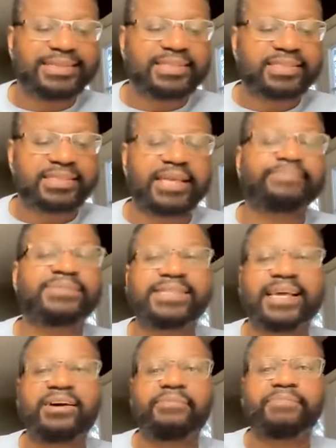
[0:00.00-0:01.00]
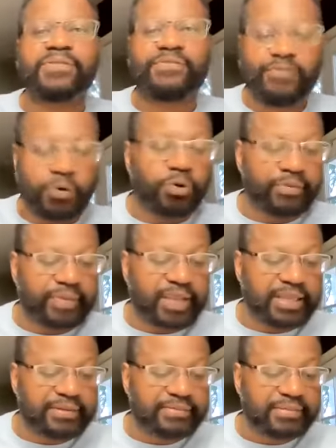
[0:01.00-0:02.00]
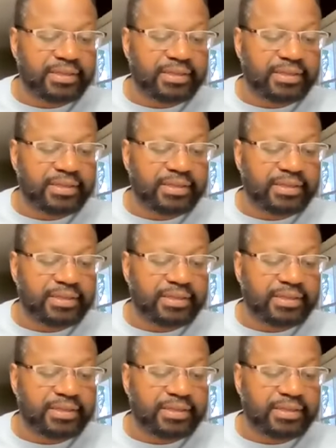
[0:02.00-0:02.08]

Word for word: stepped down before me.